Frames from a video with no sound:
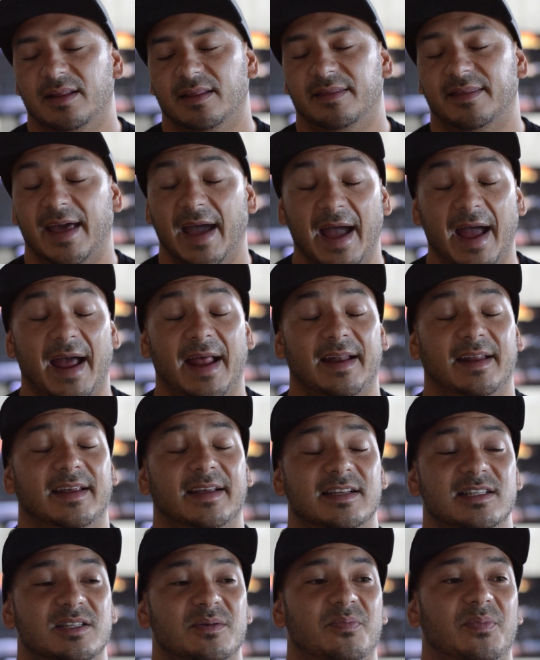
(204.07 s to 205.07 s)
That
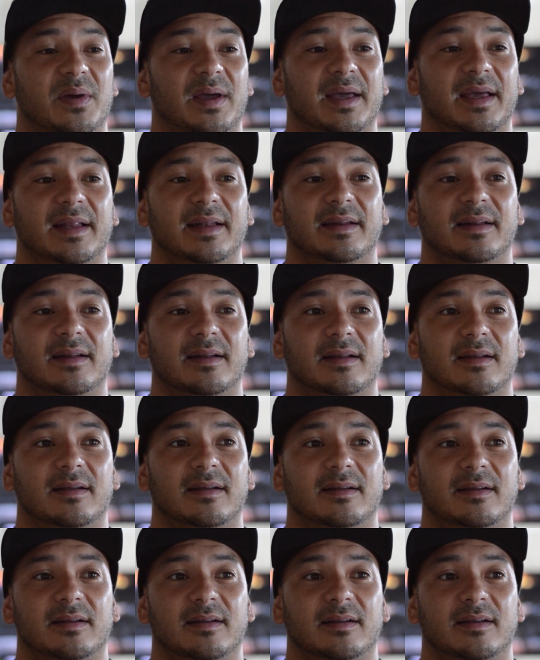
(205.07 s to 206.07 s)
has been
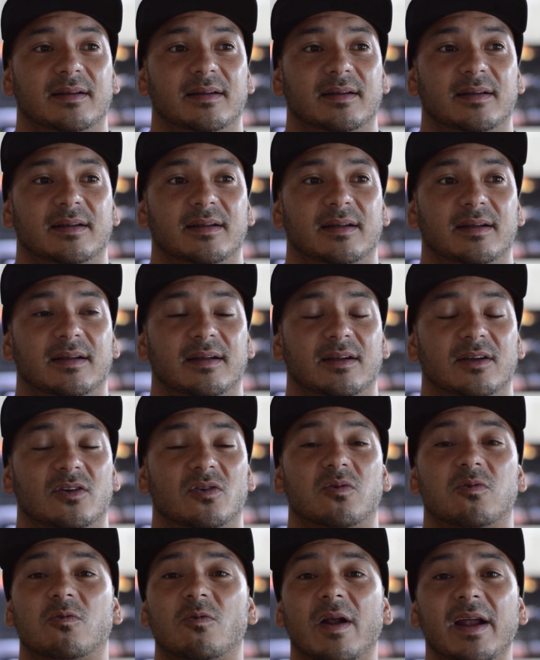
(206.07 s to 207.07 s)

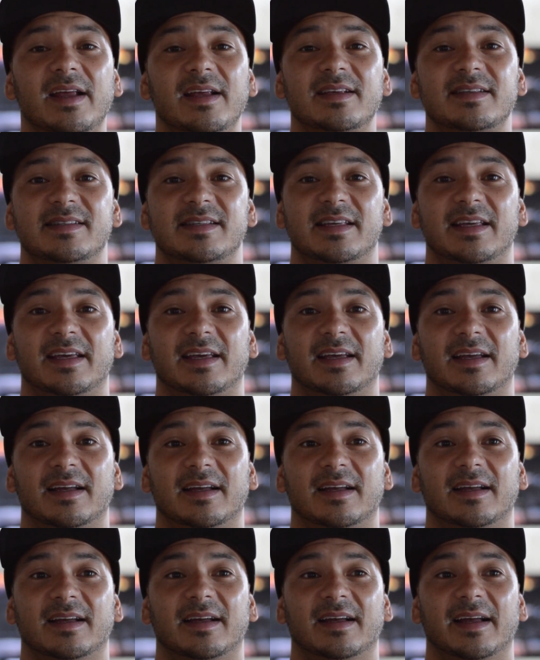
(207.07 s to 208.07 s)

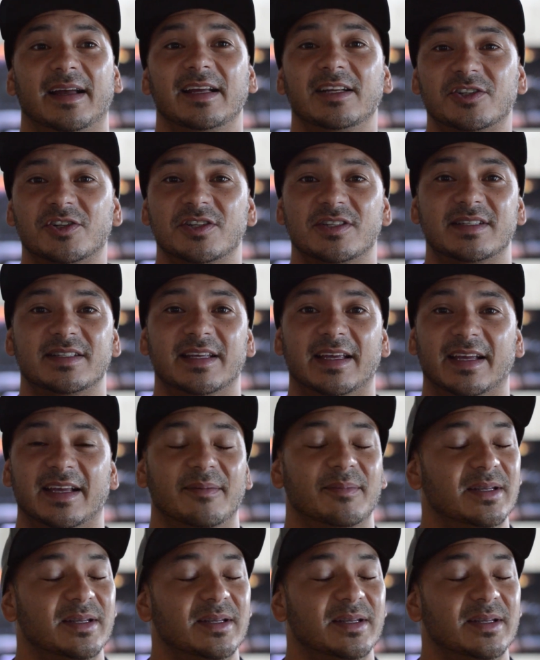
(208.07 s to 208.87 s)
crazy interesting.